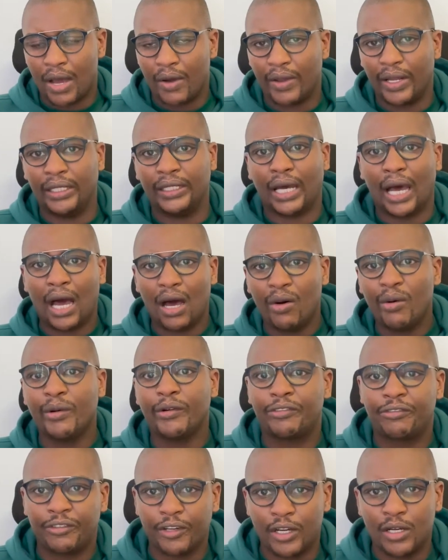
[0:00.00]
in our
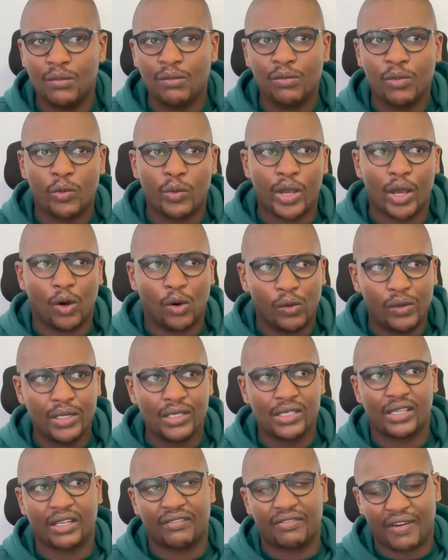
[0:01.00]
firm, we're always
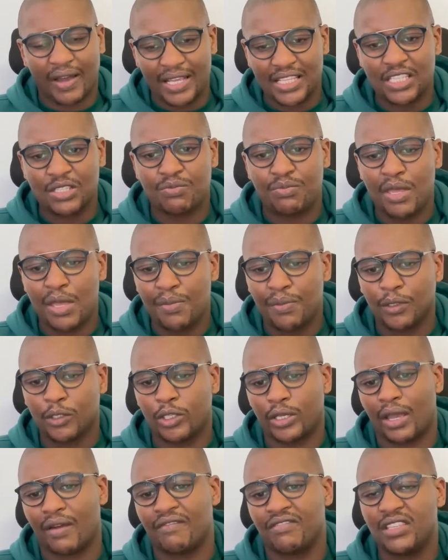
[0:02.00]
advising people to
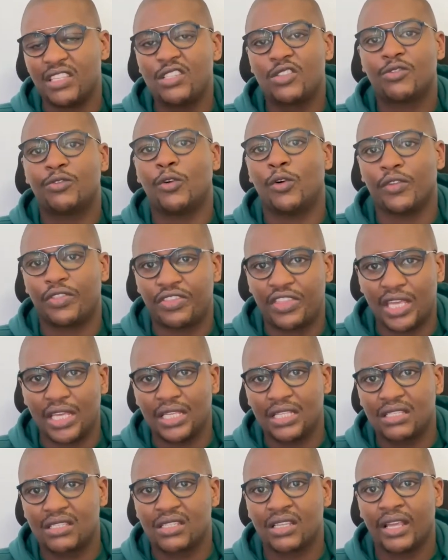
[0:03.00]
have these 4
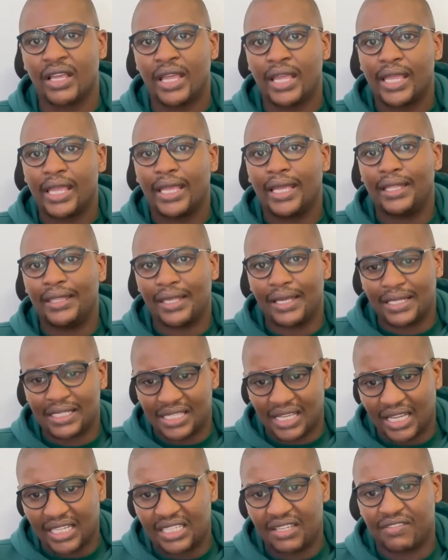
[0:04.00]
things in the
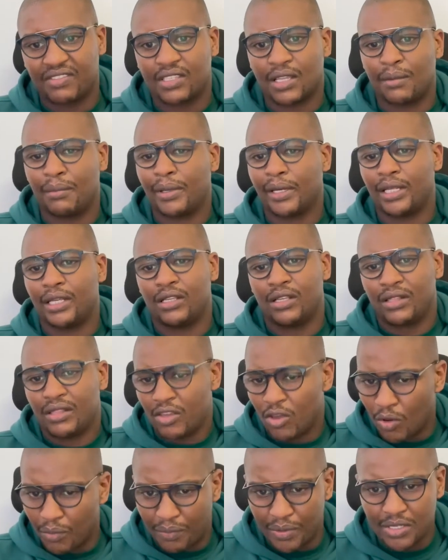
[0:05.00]
executive summary:
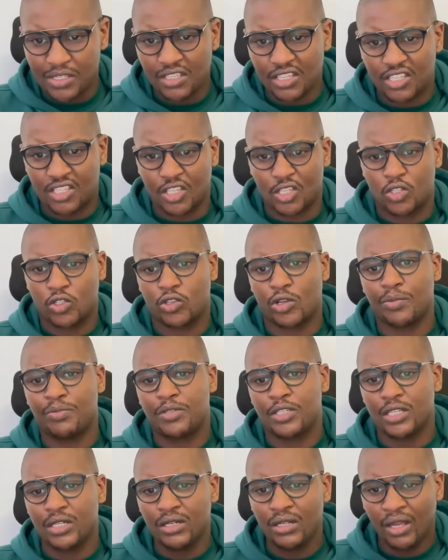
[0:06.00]
your business
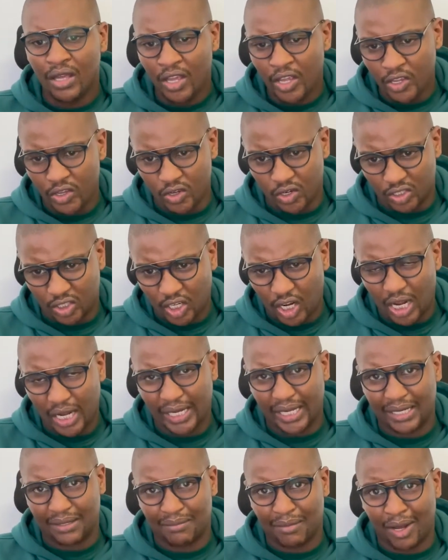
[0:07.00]
description, your
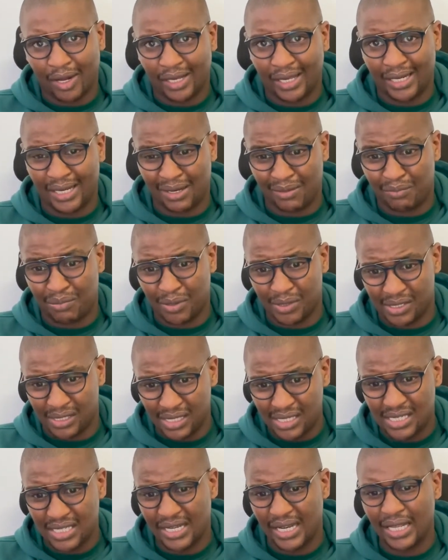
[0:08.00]
target market and
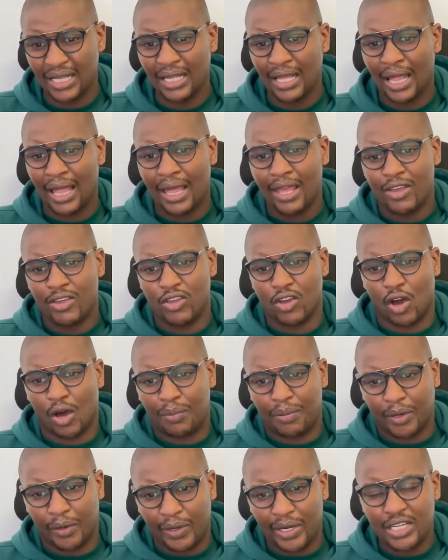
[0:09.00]
positioning, your
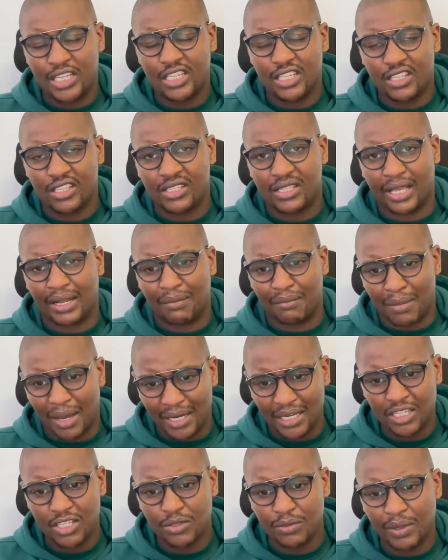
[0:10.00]
operations and
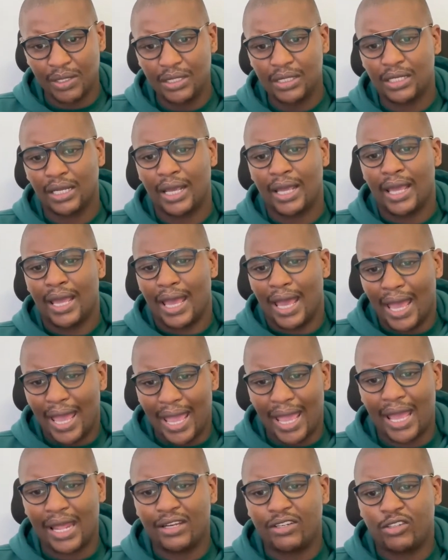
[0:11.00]
management,
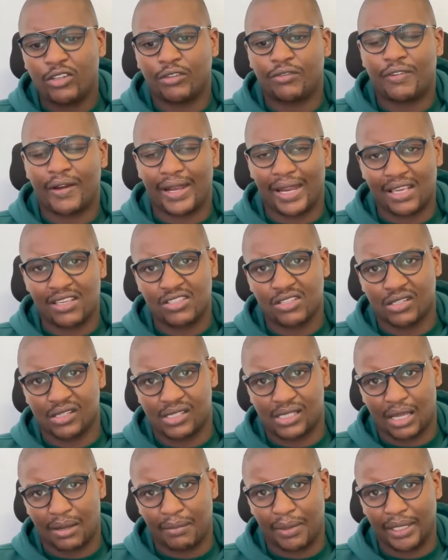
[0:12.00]
and your financial
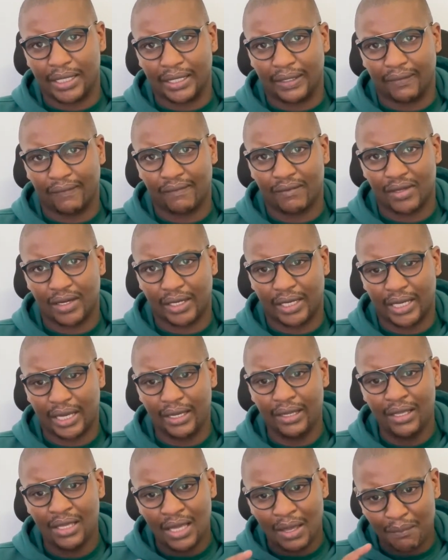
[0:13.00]
summary. Okay,
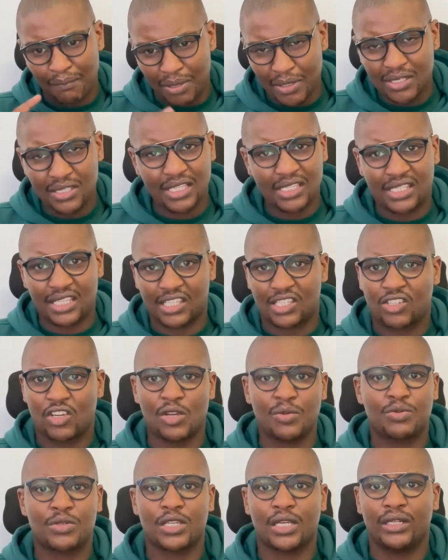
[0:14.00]
business
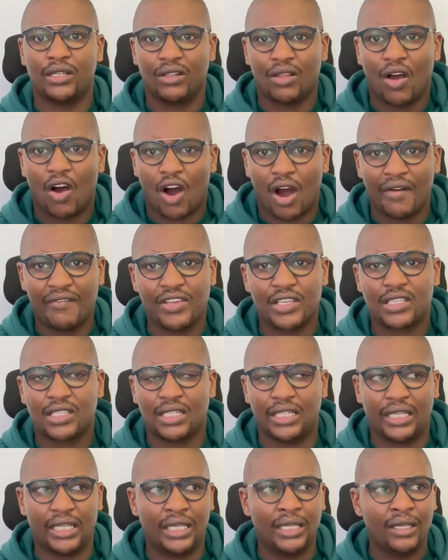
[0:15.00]
description,
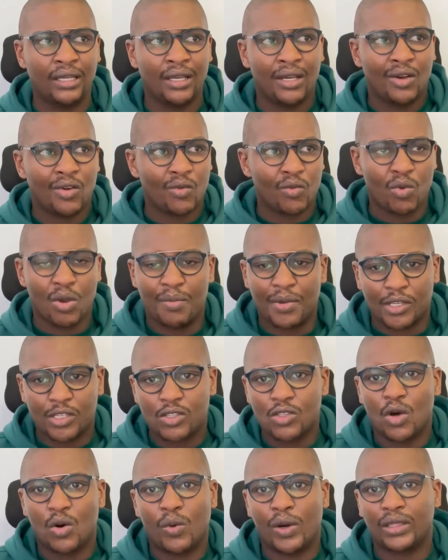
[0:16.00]
obviously, we must
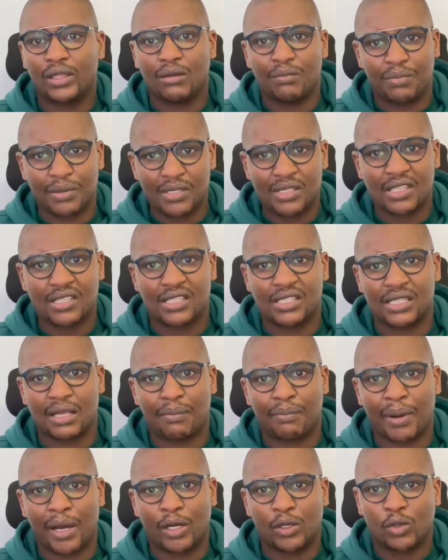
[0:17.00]
know what the business is
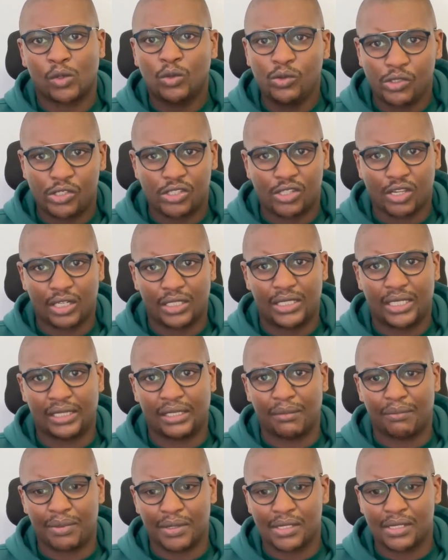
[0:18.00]
about, who started the
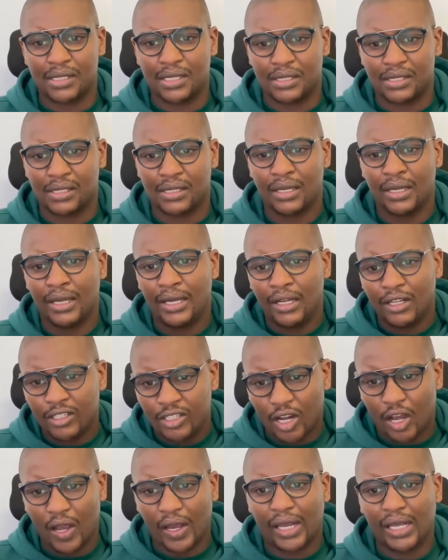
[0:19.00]
business.
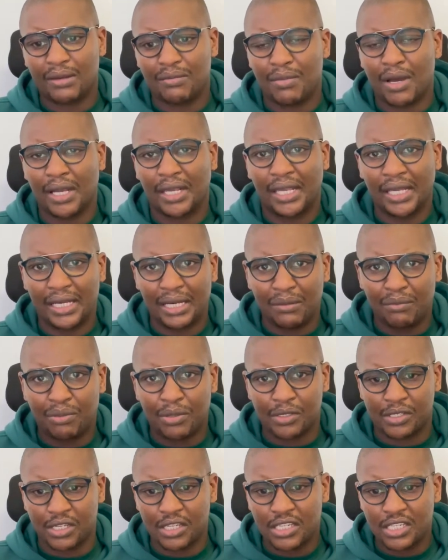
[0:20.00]
Target market and
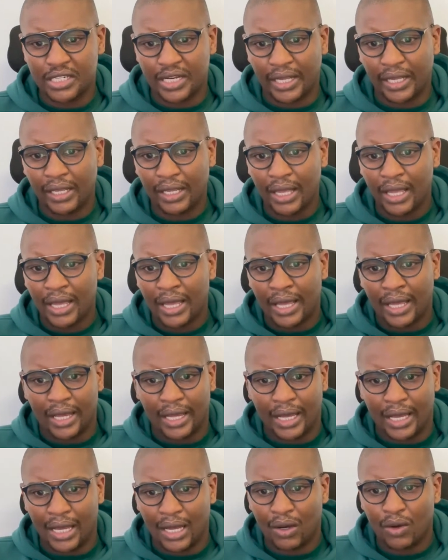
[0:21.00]
positioning,
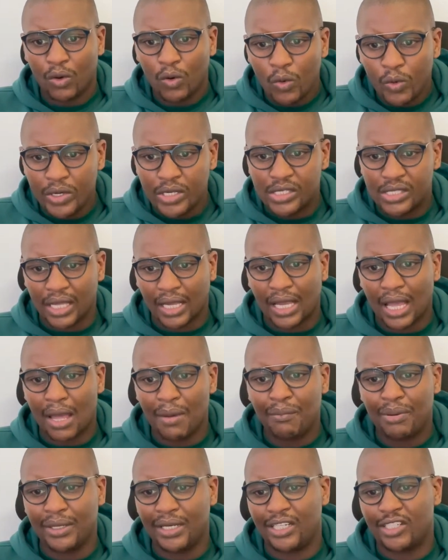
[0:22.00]
who is the
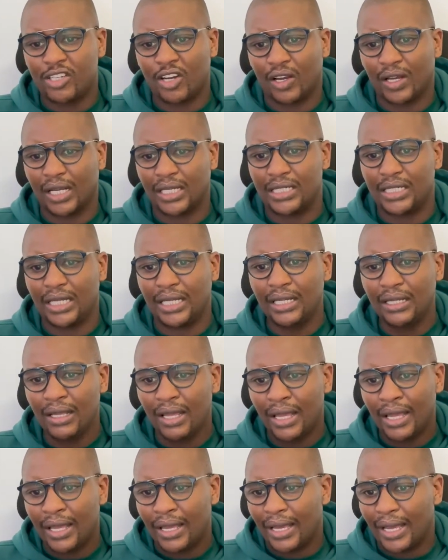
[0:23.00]
company targeting,
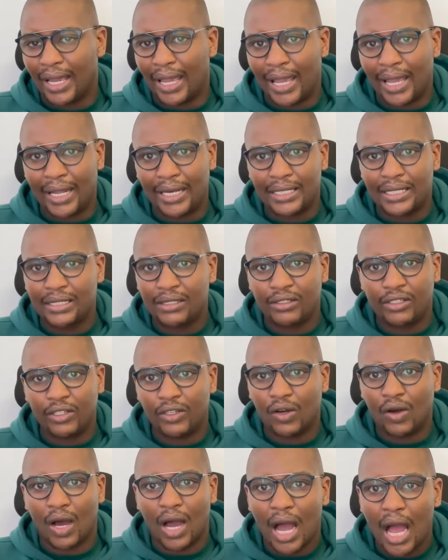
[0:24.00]
and
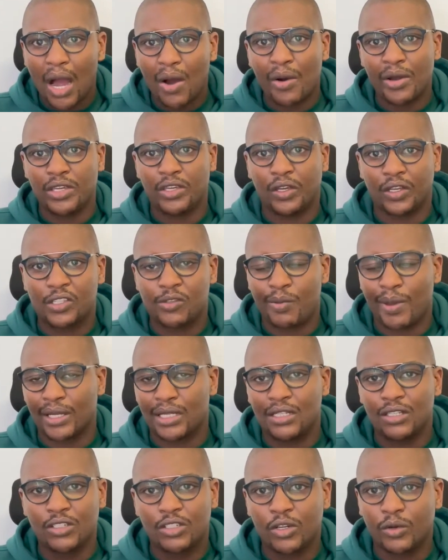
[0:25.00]
how are you
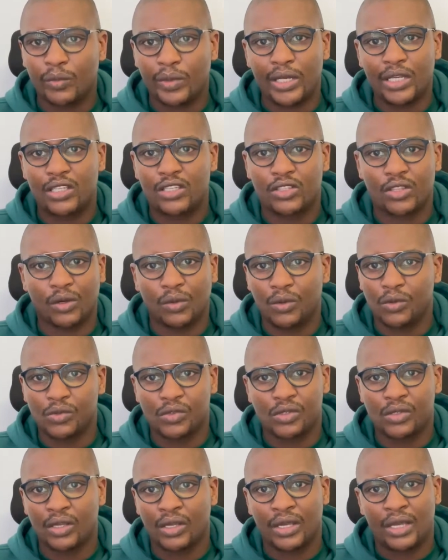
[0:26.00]
expecting to reach those